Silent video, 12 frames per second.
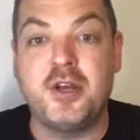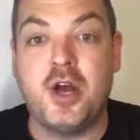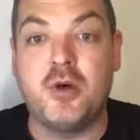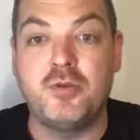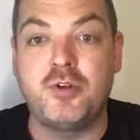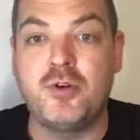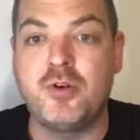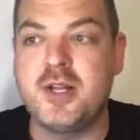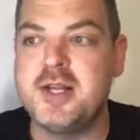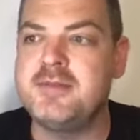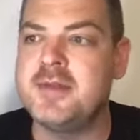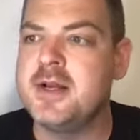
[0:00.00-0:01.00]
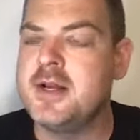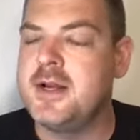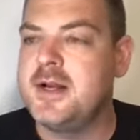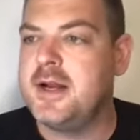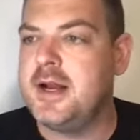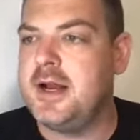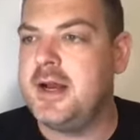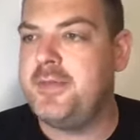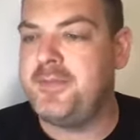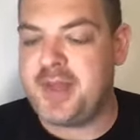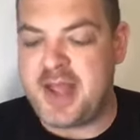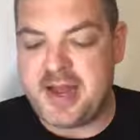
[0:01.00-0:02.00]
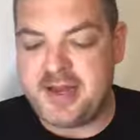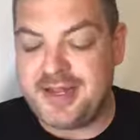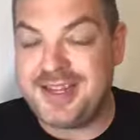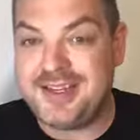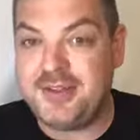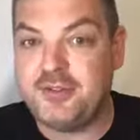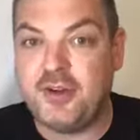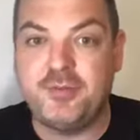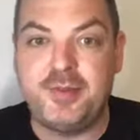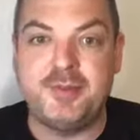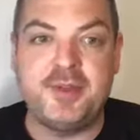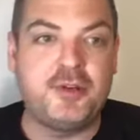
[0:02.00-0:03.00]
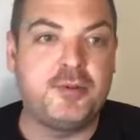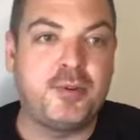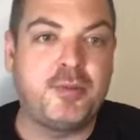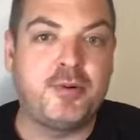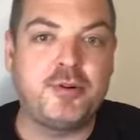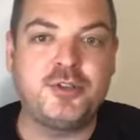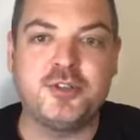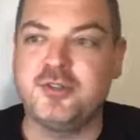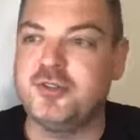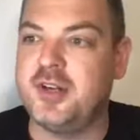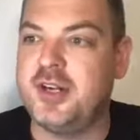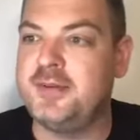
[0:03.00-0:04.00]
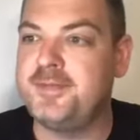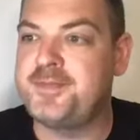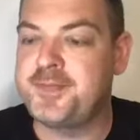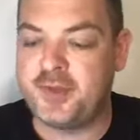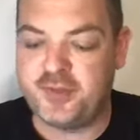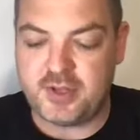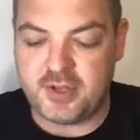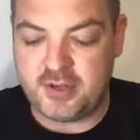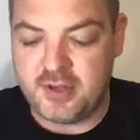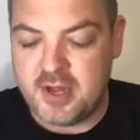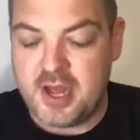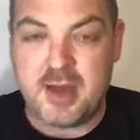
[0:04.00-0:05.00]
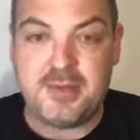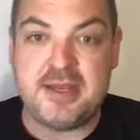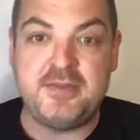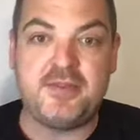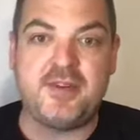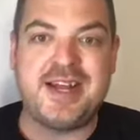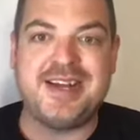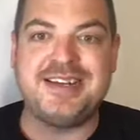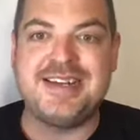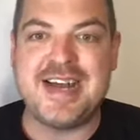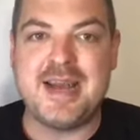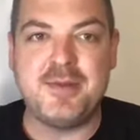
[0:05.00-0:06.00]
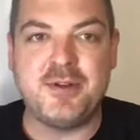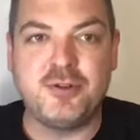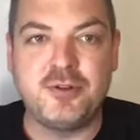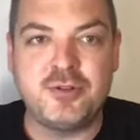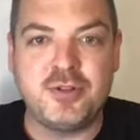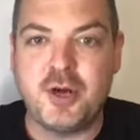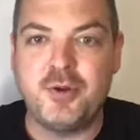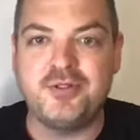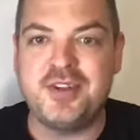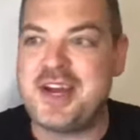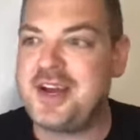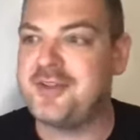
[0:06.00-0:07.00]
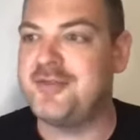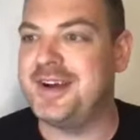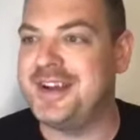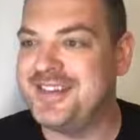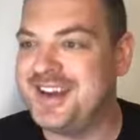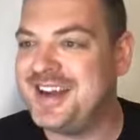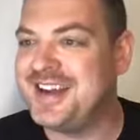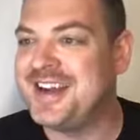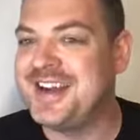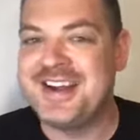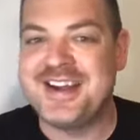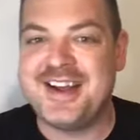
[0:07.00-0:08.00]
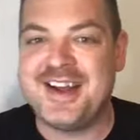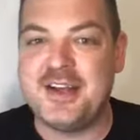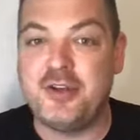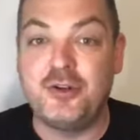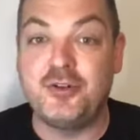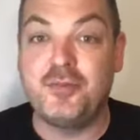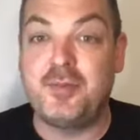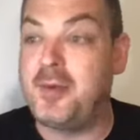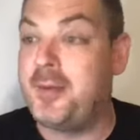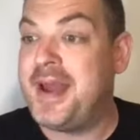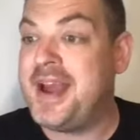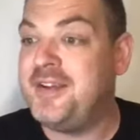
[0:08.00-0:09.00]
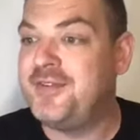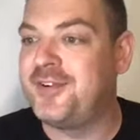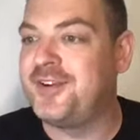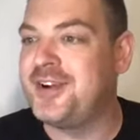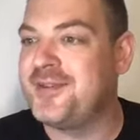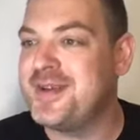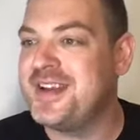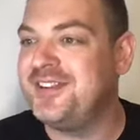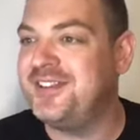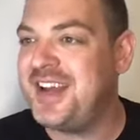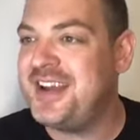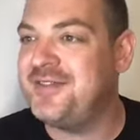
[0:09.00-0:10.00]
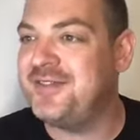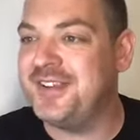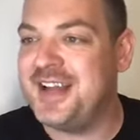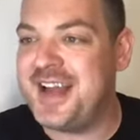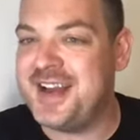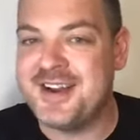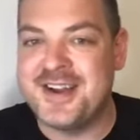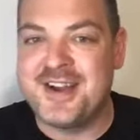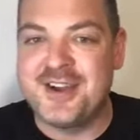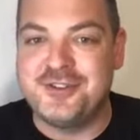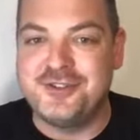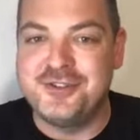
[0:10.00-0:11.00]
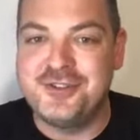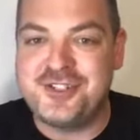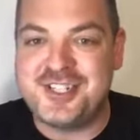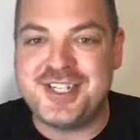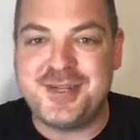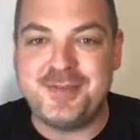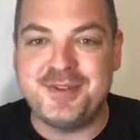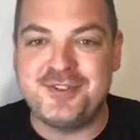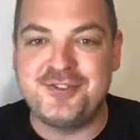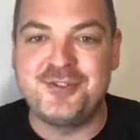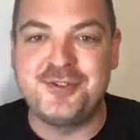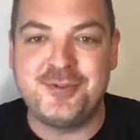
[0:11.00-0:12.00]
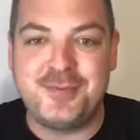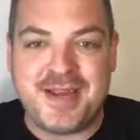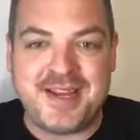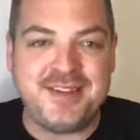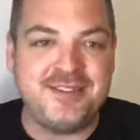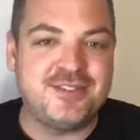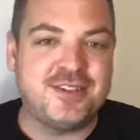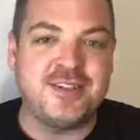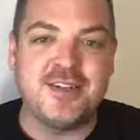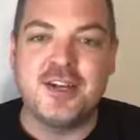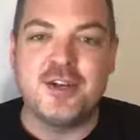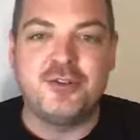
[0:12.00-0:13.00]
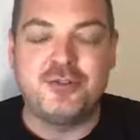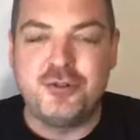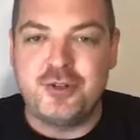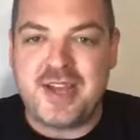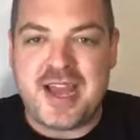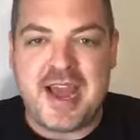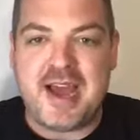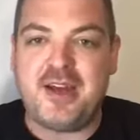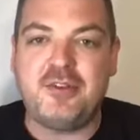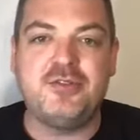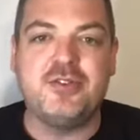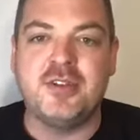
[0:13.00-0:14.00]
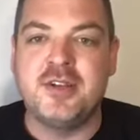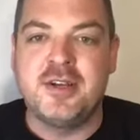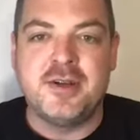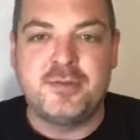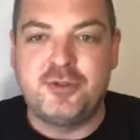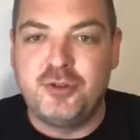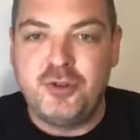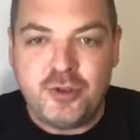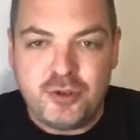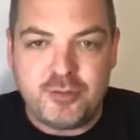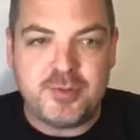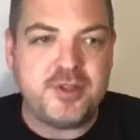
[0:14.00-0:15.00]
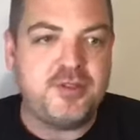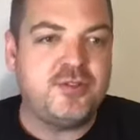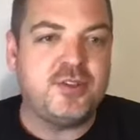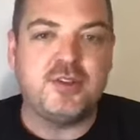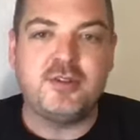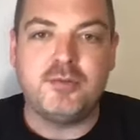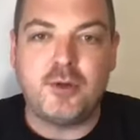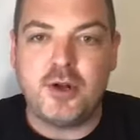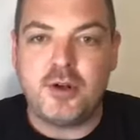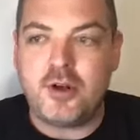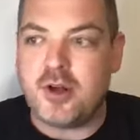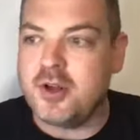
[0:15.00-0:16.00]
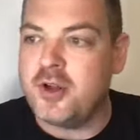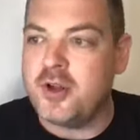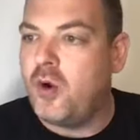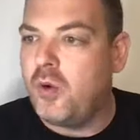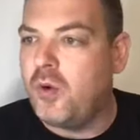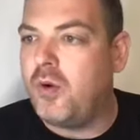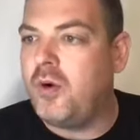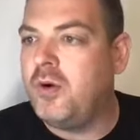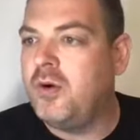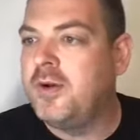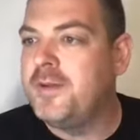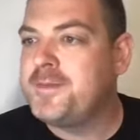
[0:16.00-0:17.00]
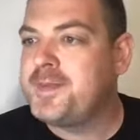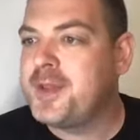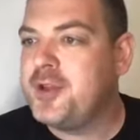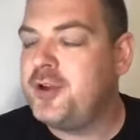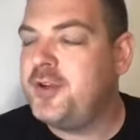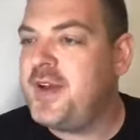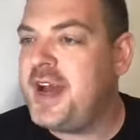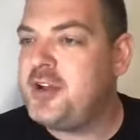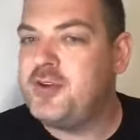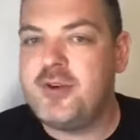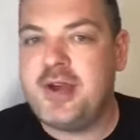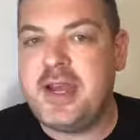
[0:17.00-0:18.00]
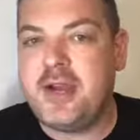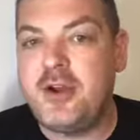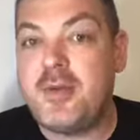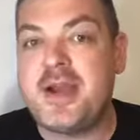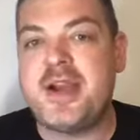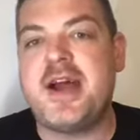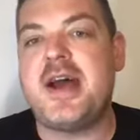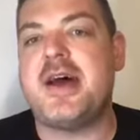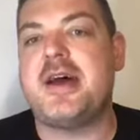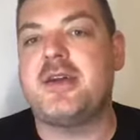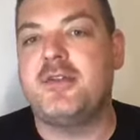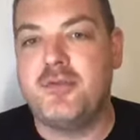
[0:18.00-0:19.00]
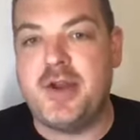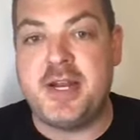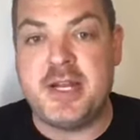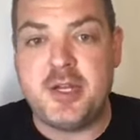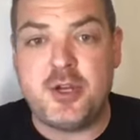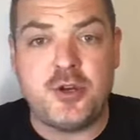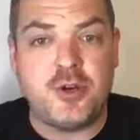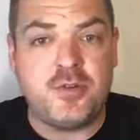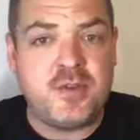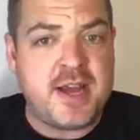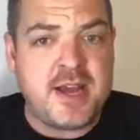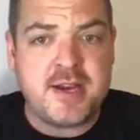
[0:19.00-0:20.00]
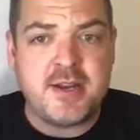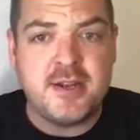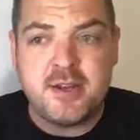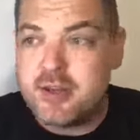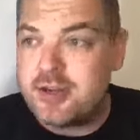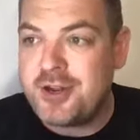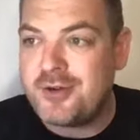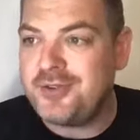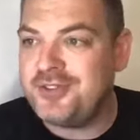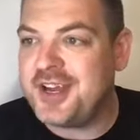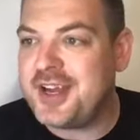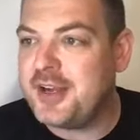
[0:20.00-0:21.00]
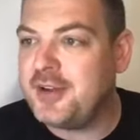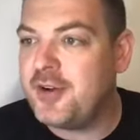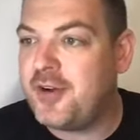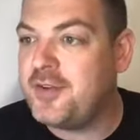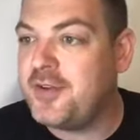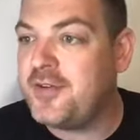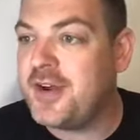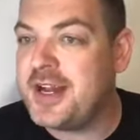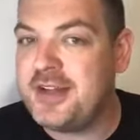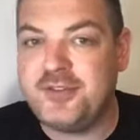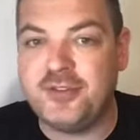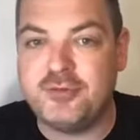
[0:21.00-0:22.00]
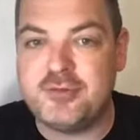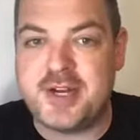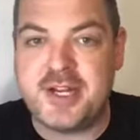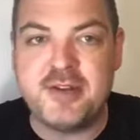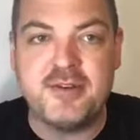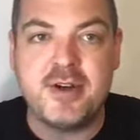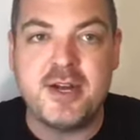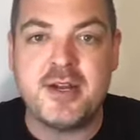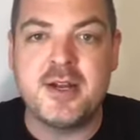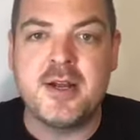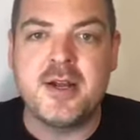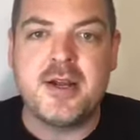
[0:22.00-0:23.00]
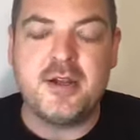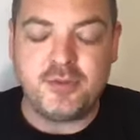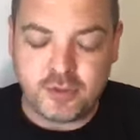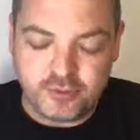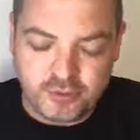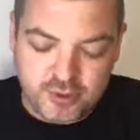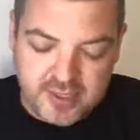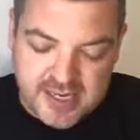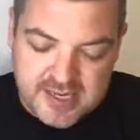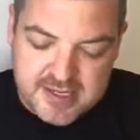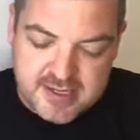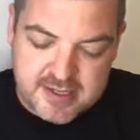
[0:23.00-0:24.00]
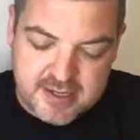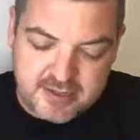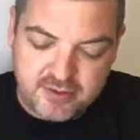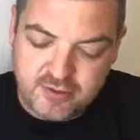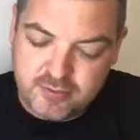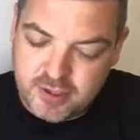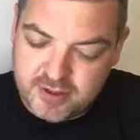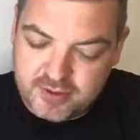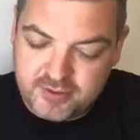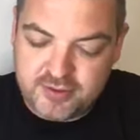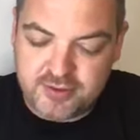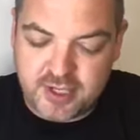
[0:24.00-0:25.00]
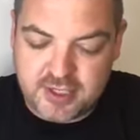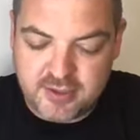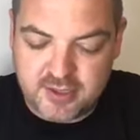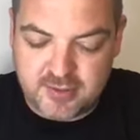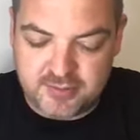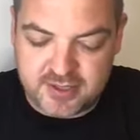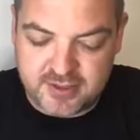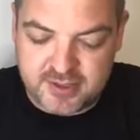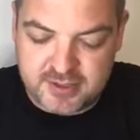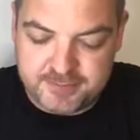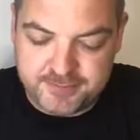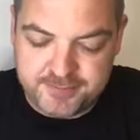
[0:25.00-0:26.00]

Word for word: I would call it. And it is of biblical proportions, right? So a big flood came and took Noah's Ark away, right? You could have prepared for it and been saved and had 2 sheep and 2 pigs and 2 cows and 2 humans and whatnot. Or you could have had your economic ark ready. You could have had Noah's Ark of your finances ready, right? It's not too late, and this is why there's exciting times out there.